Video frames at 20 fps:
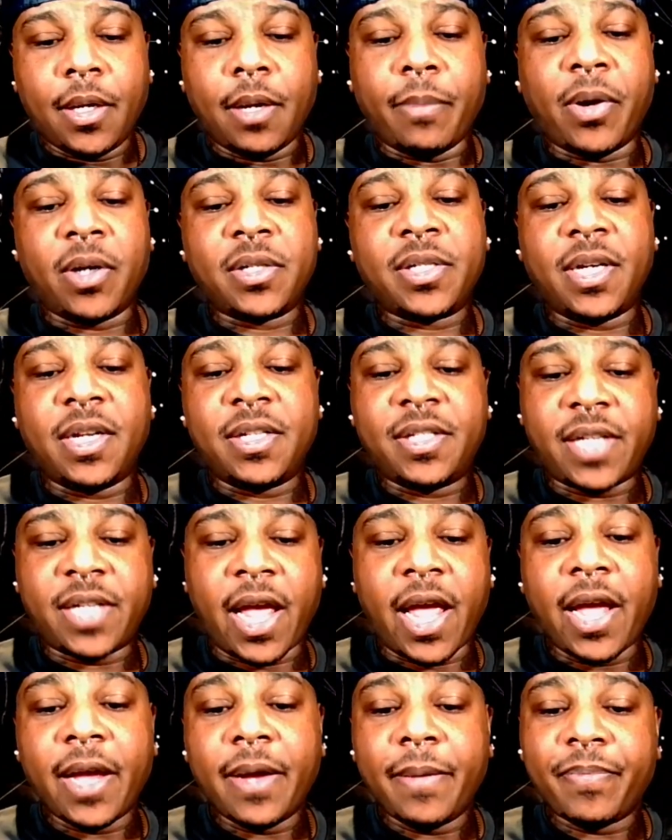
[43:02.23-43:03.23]
your person is
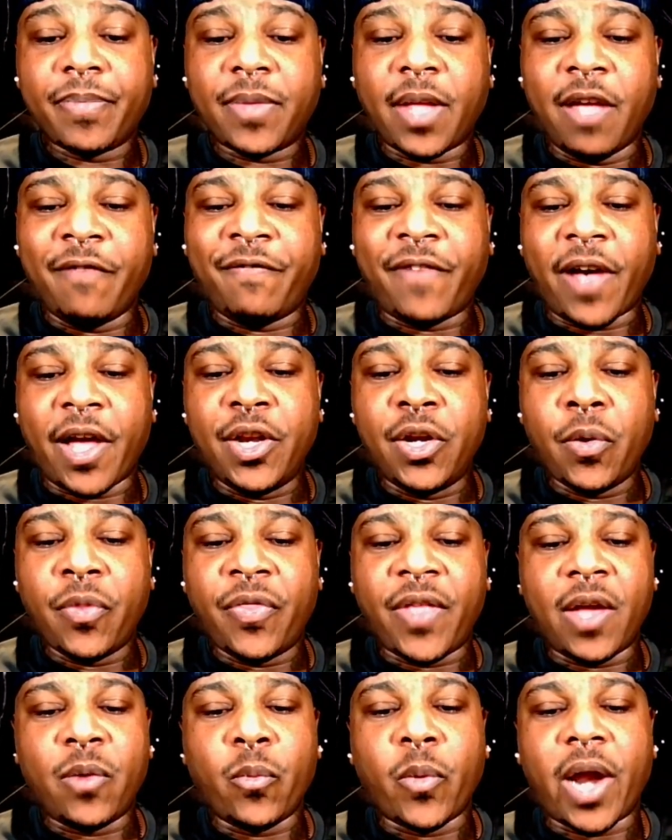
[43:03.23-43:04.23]
saying, if I knew
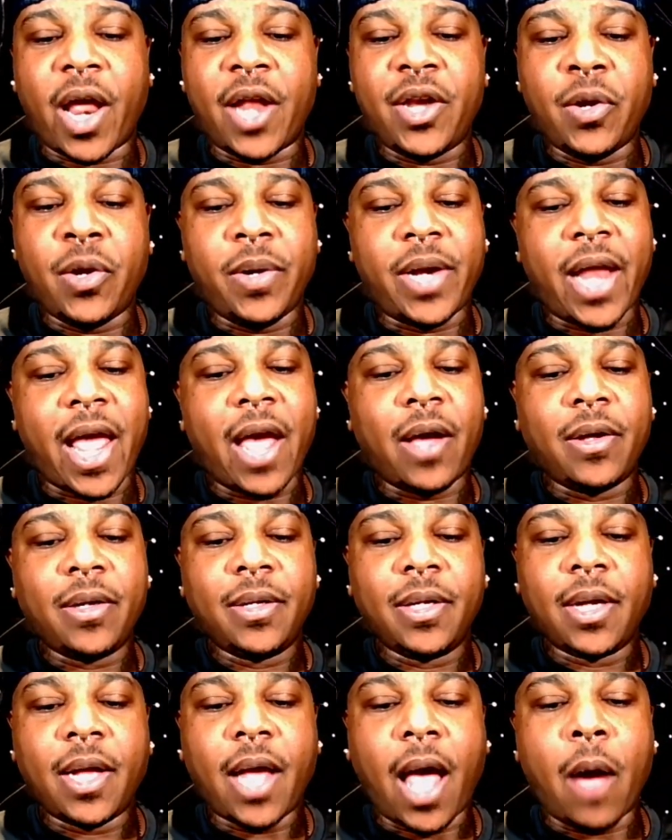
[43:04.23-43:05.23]
then what I knew
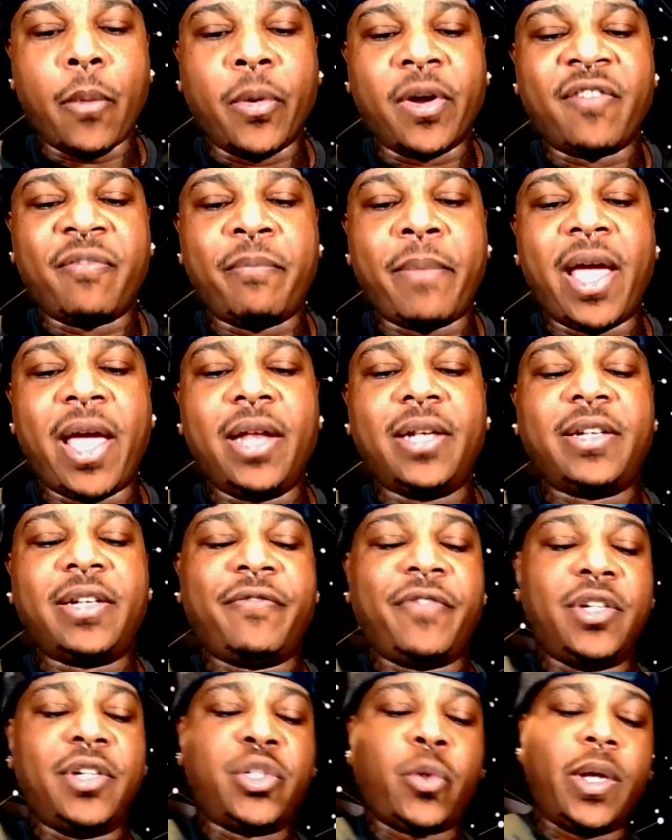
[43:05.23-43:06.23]
now, I would have made
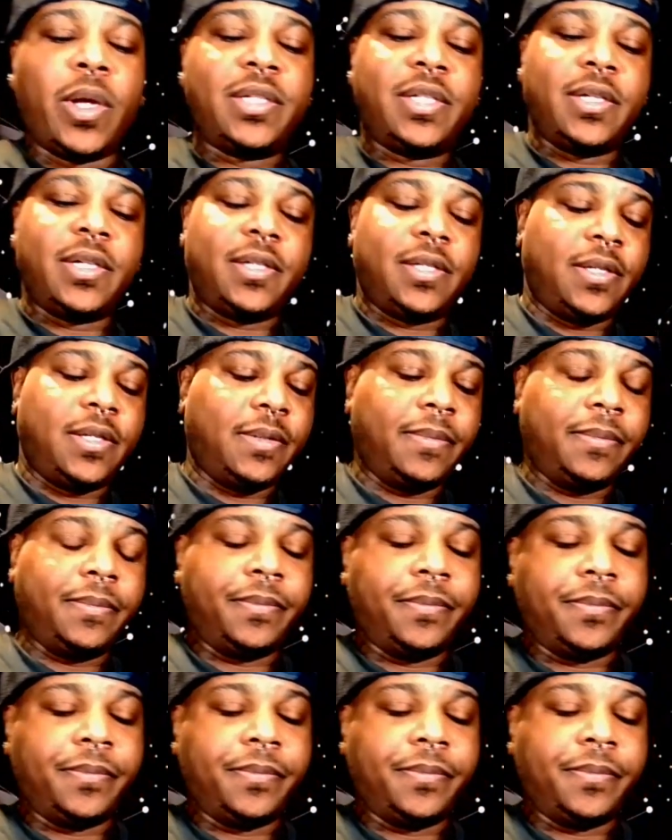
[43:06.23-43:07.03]
different choices.